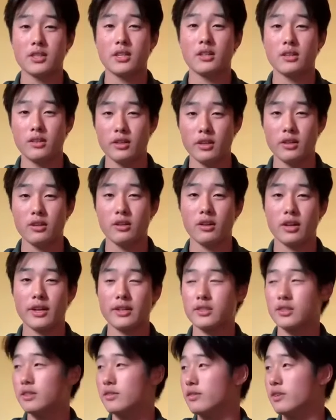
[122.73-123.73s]
illegal
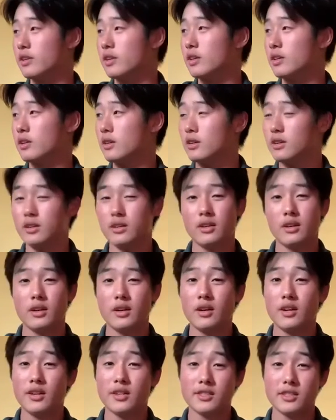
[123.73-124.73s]
activity.
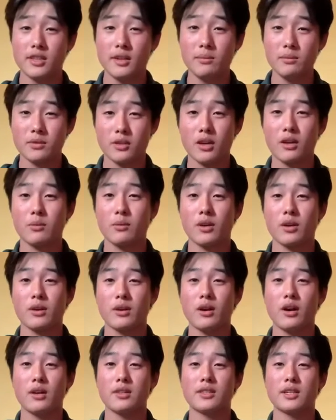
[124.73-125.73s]
Some dark web
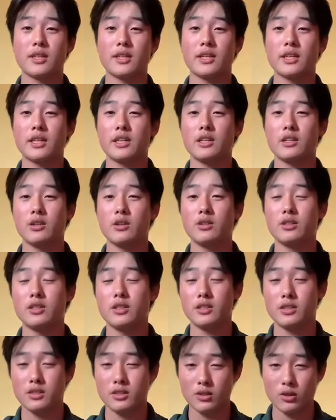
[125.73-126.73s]
content includes
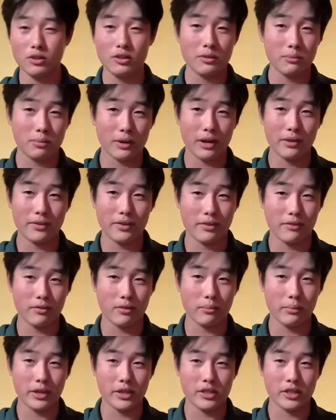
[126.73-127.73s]
stolen private
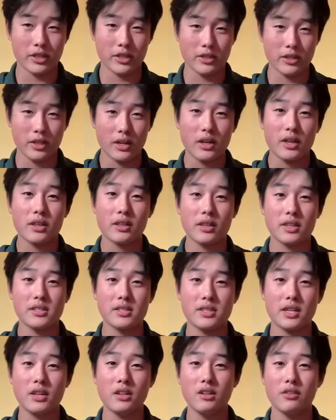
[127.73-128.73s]
information, the
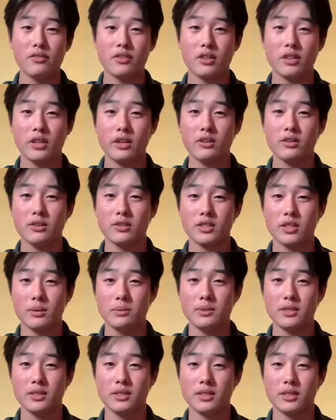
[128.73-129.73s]
sale of illegal
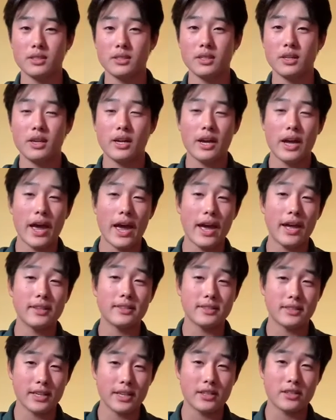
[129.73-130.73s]
substances,
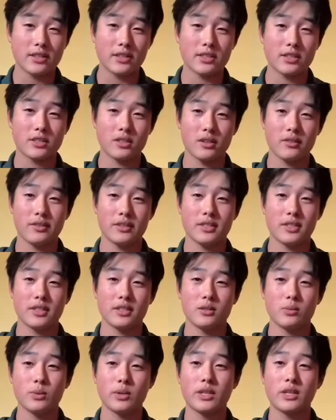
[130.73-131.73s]
and dangerous
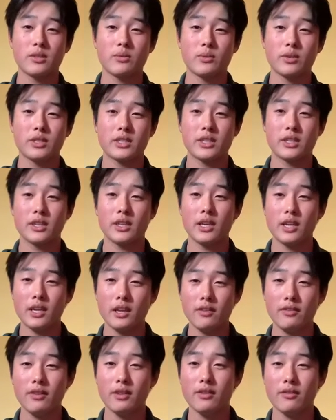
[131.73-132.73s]
services which can
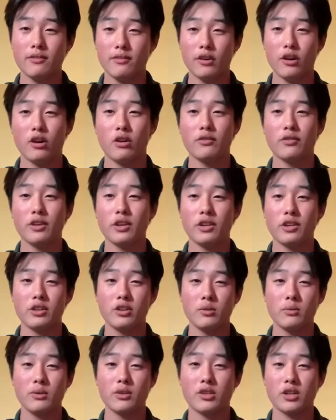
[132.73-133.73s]
even involve
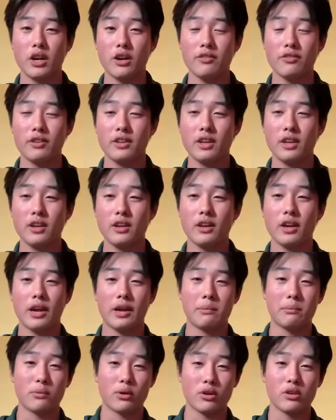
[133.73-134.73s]
human trafficking
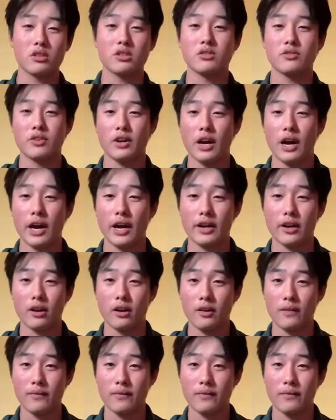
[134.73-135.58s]
and murders for hire.